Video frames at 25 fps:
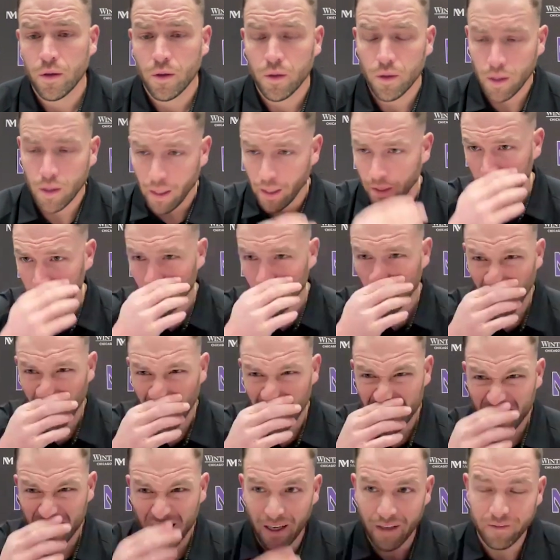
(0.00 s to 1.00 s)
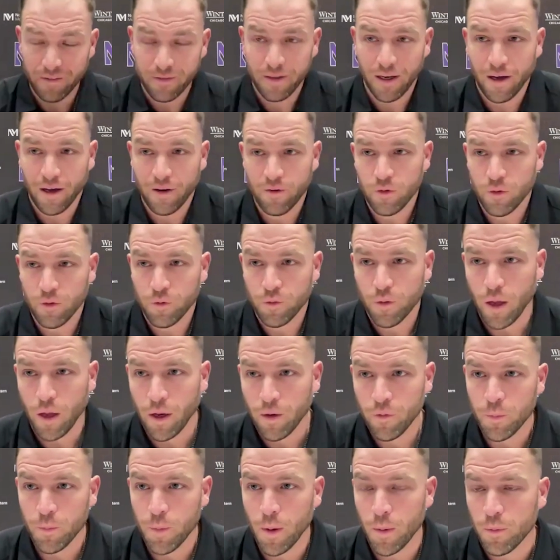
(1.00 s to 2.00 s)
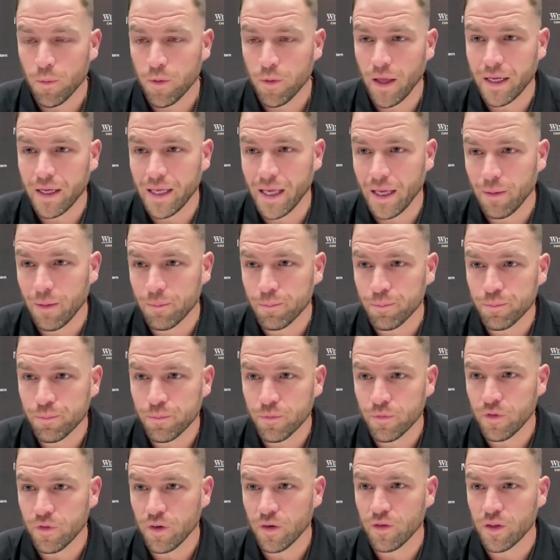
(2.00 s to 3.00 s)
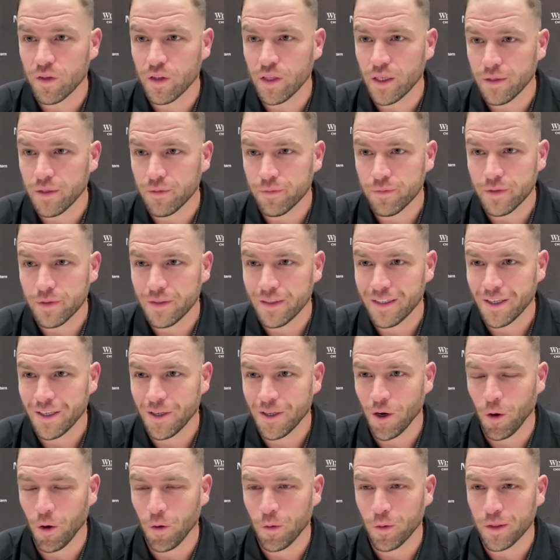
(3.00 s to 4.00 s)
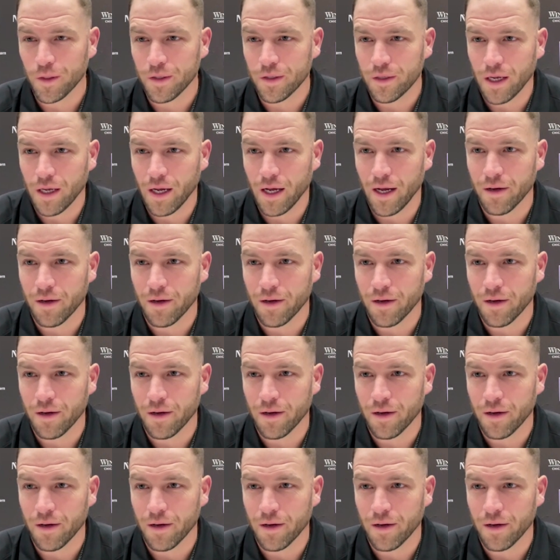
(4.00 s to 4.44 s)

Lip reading: Yeah, no, I remember that game vividly, you know, and